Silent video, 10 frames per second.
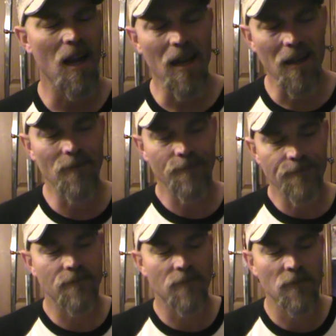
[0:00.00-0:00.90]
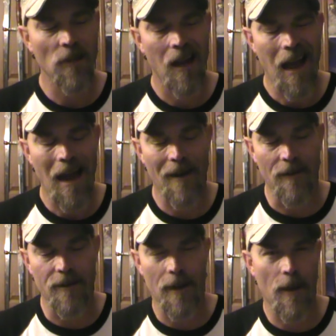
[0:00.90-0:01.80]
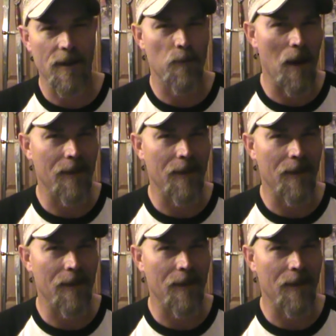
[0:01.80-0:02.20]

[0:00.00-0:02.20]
And I have to say that's my